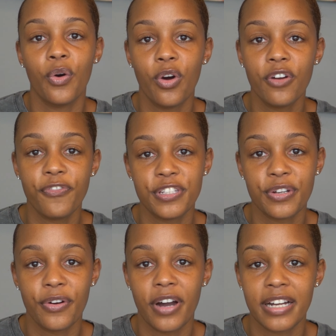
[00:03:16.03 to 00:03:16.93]
or
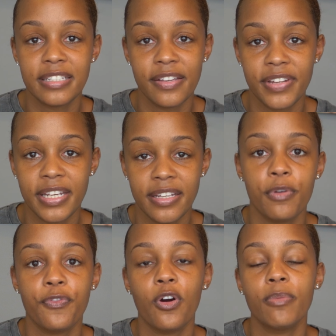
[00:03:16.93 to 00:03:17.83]
physical activity
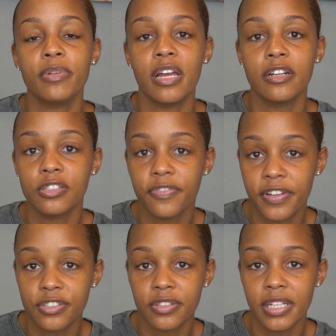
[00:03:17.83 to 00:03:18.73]
performed
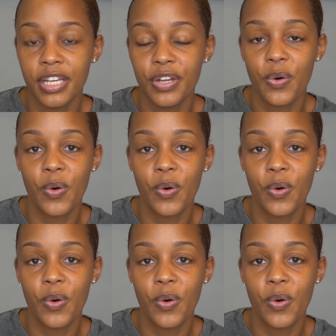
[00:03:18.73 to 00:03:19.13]
individually